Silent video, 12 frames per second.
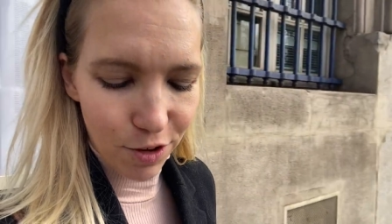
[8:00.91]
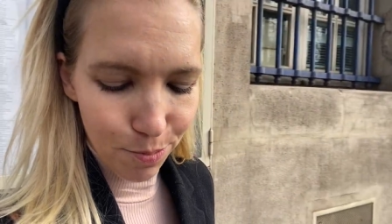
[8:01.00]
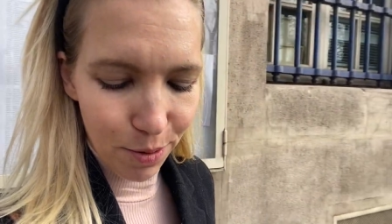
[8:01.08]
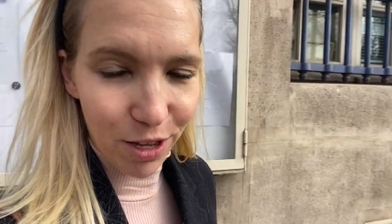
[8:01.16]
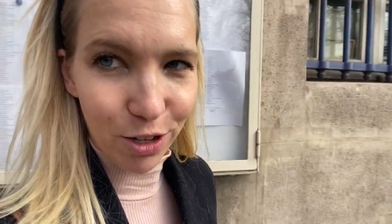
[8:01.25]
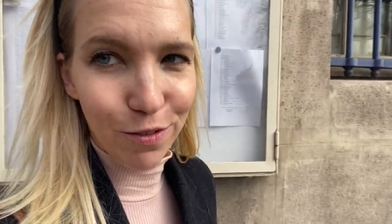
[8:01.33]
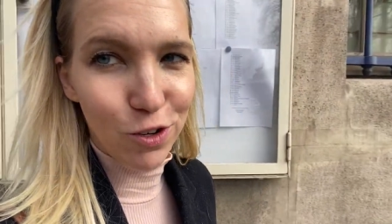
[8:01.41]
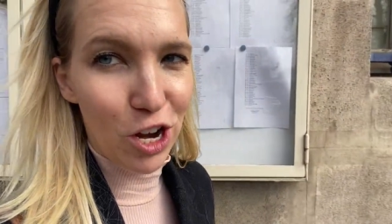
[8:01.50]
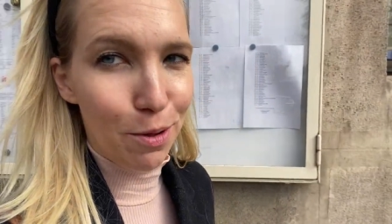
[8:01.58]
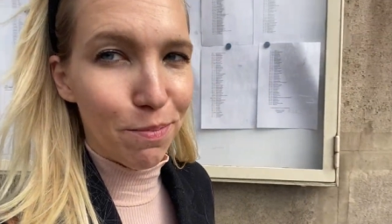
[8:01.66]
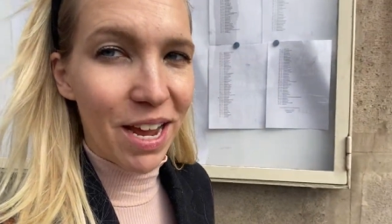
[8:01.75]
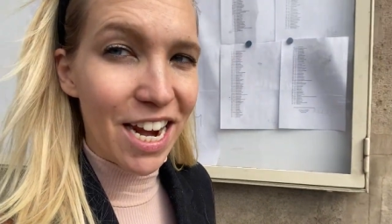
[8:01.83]
a bottle of
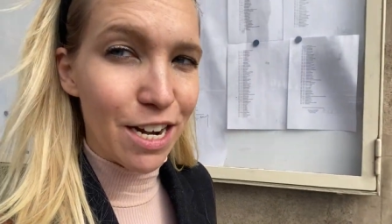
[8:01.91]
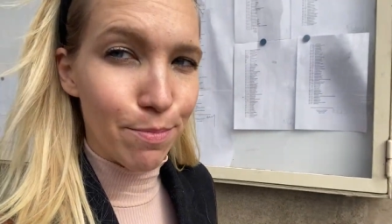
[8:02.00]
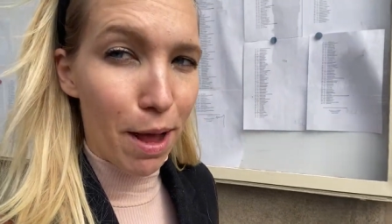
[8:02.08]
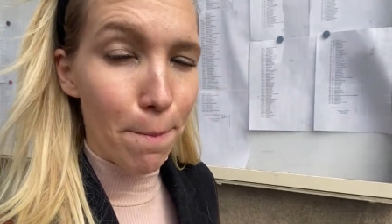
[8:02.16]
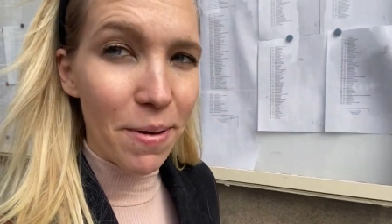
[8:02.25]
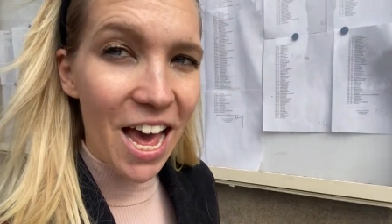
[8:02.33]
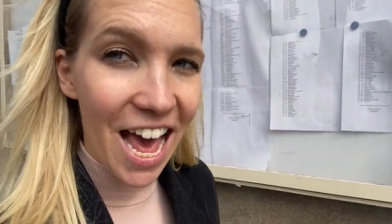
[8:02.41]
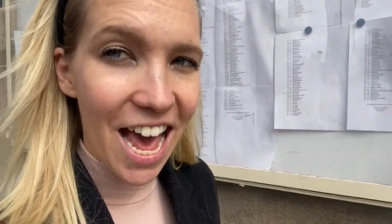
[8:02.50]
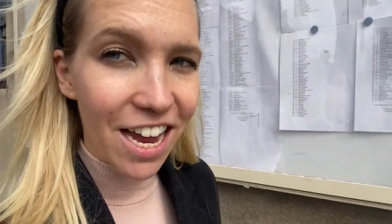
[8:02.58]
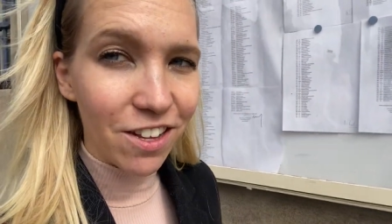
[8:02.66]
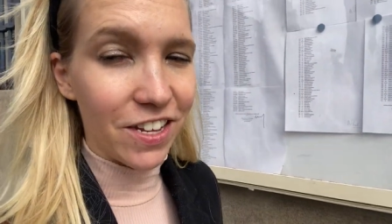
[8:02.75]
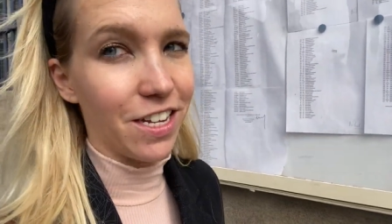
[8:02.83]
champagne in my
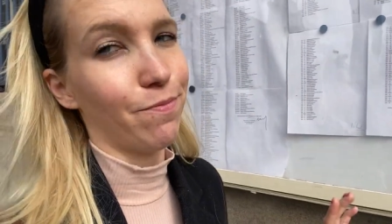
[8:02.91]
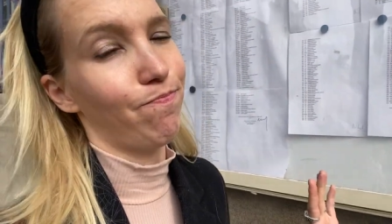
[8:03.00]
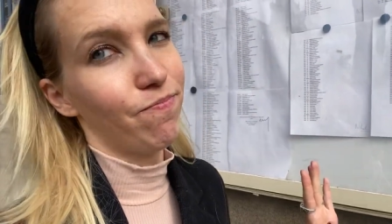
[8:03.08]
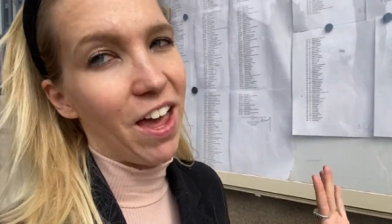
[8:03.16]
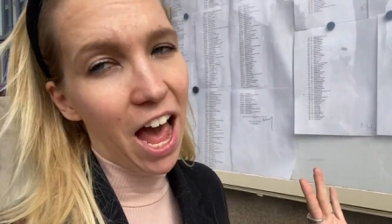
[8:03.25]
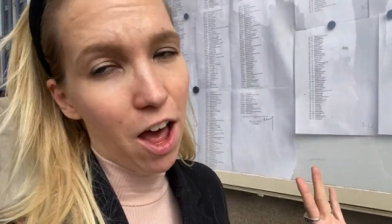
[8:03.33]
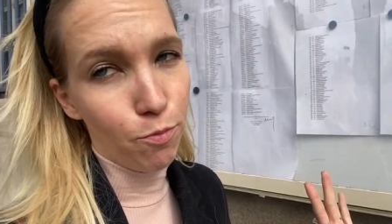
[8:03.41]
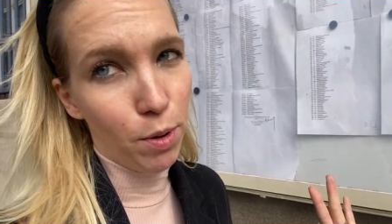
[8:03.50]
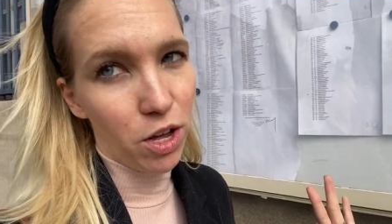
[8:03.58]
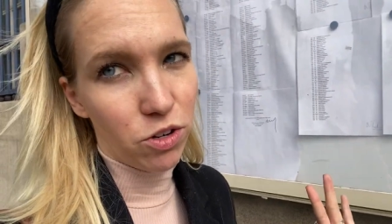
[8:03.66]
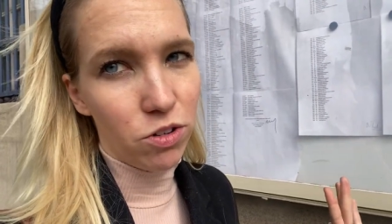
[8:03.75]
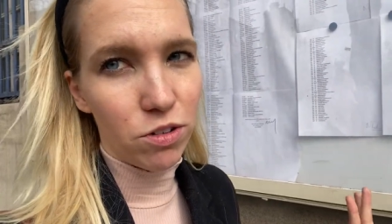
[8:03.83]
bag, like a half
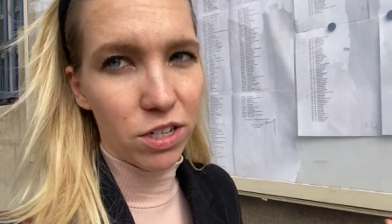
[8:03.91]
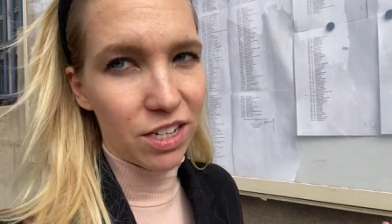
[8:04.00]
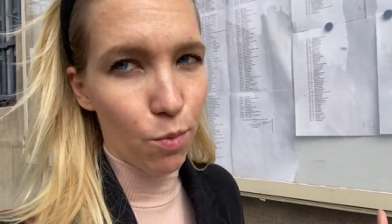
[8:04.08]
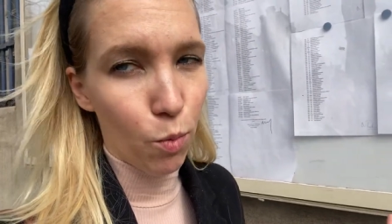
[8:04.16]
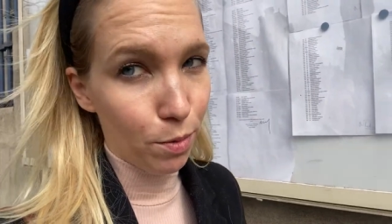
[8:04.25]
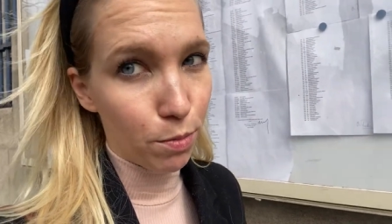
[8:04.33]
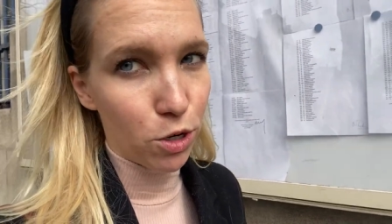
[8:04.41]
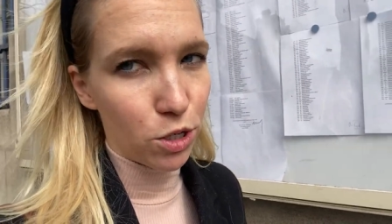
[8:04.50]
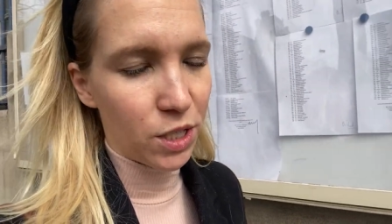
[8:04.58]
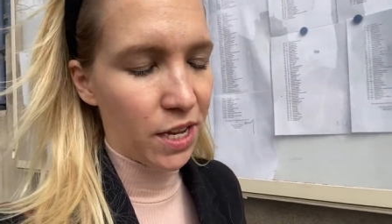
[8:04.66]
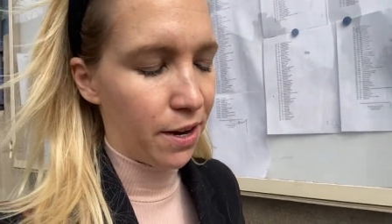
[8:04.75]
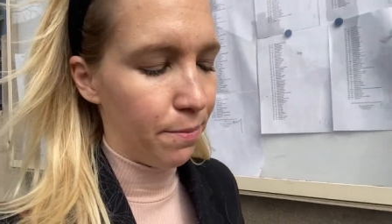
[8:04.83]
bottle, because I'm one
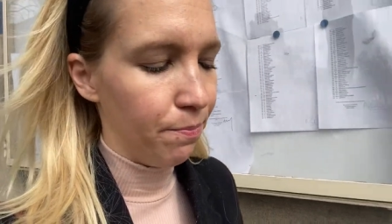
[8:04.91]
person.